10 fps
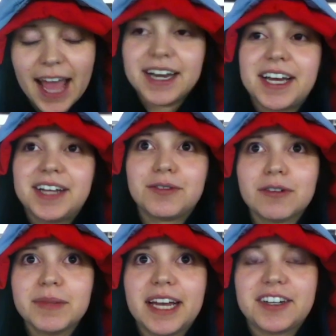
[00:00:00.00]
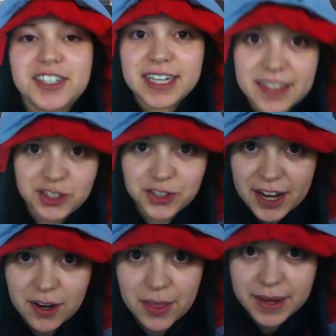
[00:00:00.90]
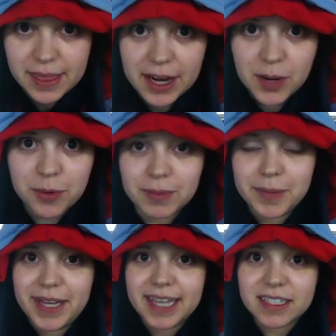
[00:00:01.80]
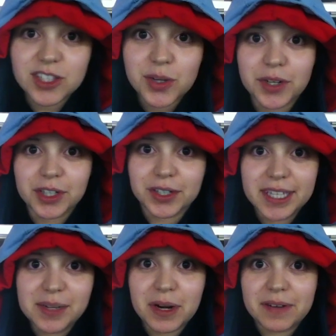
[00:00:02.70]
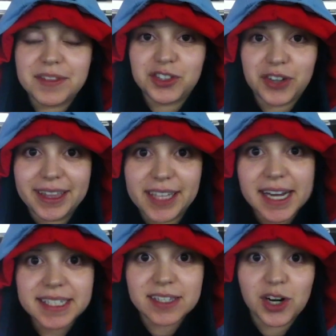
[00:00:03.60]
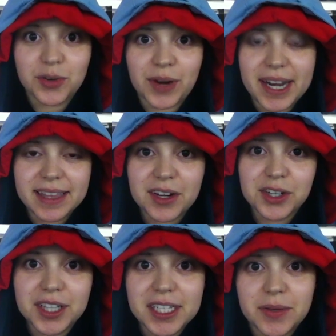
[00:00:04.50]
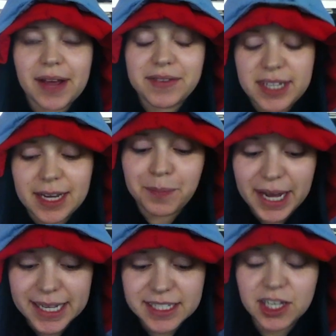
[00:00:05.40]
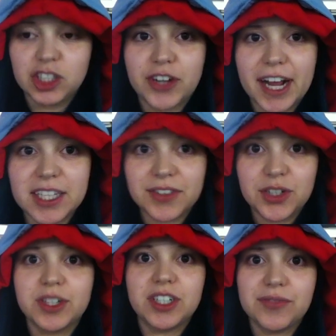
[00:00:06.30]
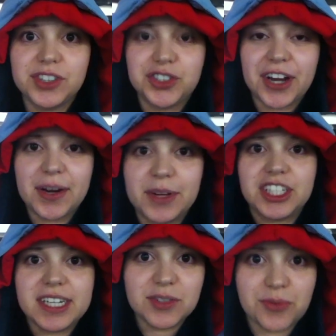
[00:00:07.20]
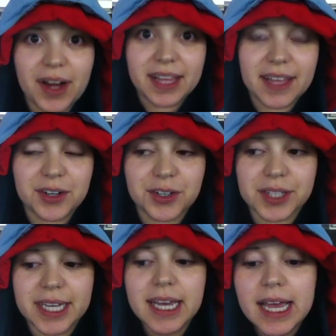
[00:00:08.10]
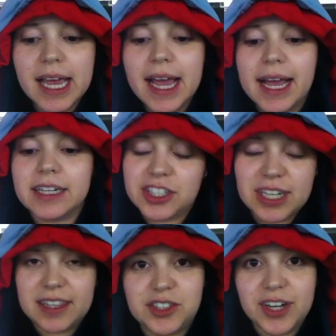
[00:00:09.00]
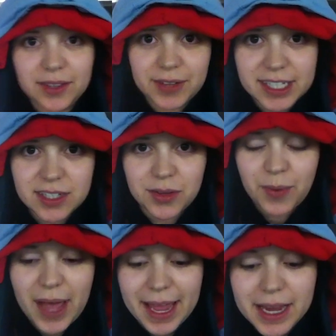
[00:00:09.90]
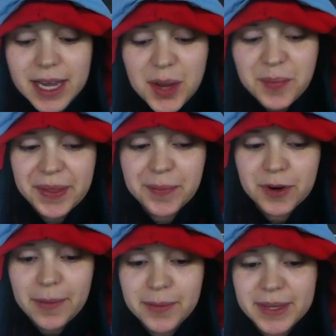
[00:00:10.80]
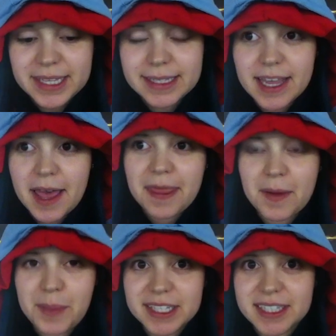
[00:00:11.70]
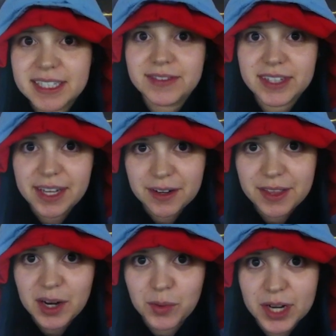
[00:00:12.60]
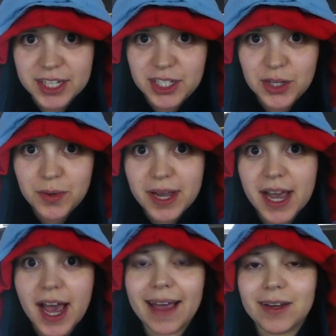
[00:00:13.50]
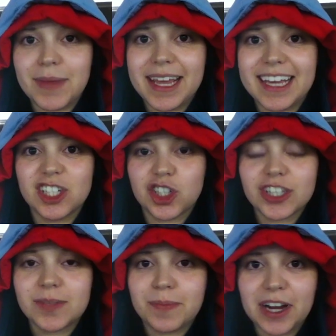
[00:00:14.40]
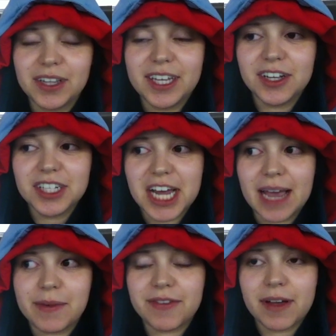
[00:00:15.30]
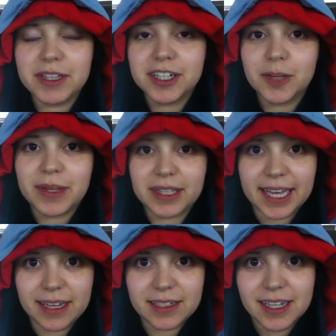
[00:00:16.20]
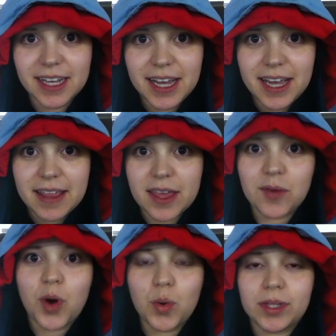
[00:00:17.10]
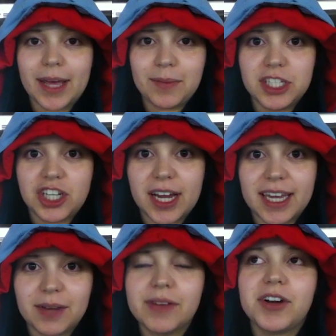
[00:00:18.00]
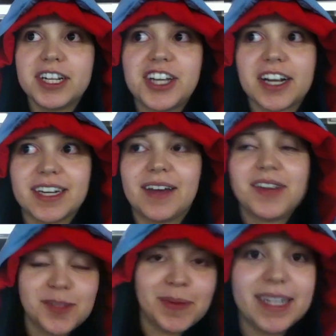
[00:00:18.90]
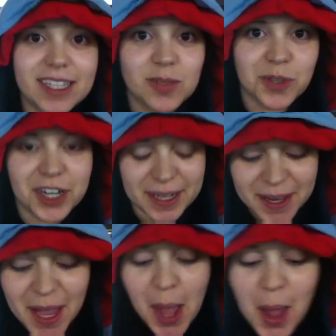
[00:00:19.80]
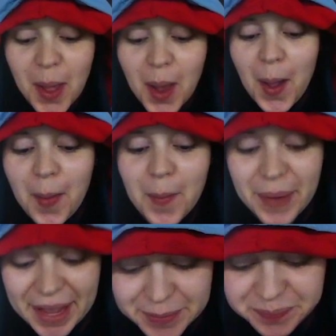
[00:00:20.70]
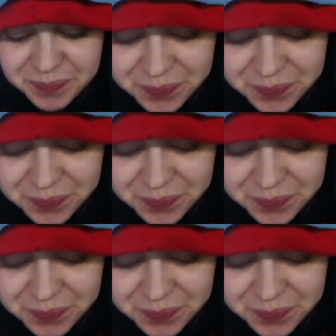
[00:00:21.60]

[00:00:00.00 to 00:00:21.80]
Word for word: And uh, normally I just take the train all the way to the airport, but because it's so early, one of the train lines is not running that early, so I'd have to take a bus, transfer to a different train which is running that early, and just take the train the rest of the way. But the problem is that bus leaves later than I wanted to. I'd make it just barely on time. If I'm a little bit late, they won't let me check in. Well, I've already checked in. I explained it this morning. But